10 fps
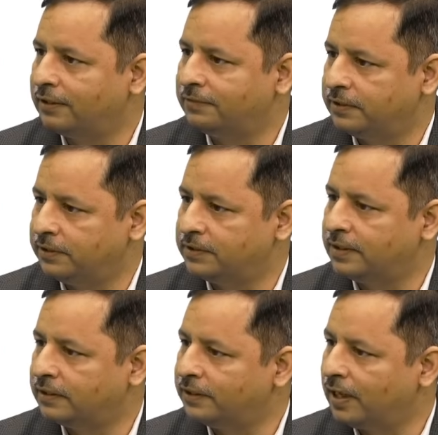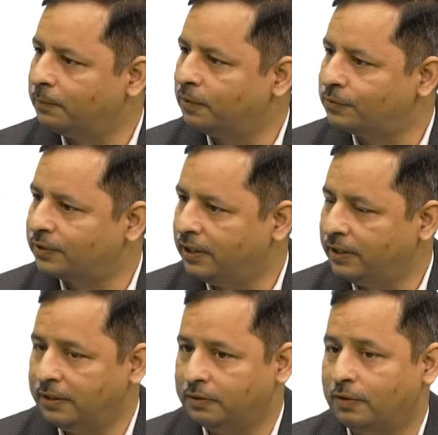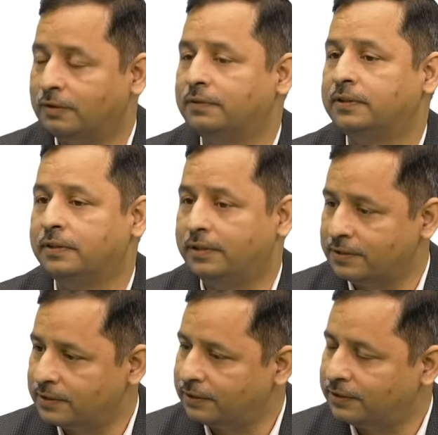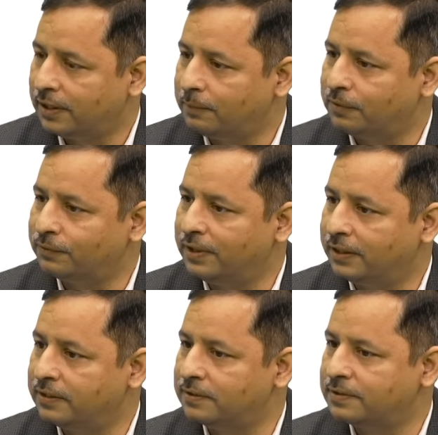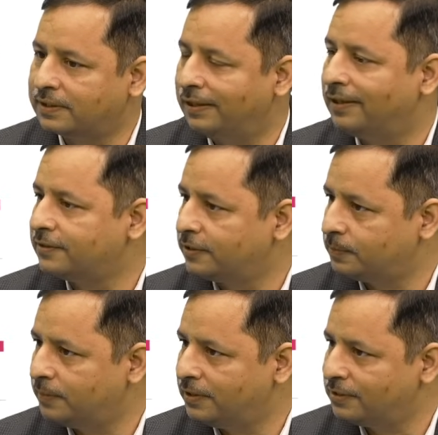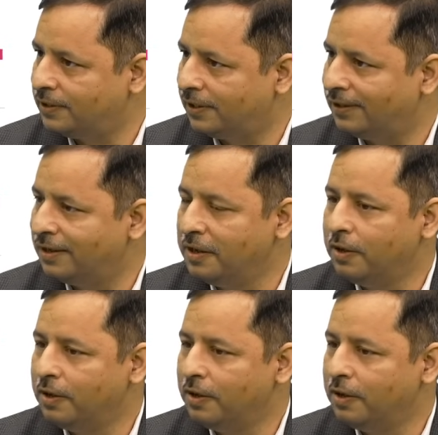whether it is at the time of screening or whether it is at the time of getting skill assessments done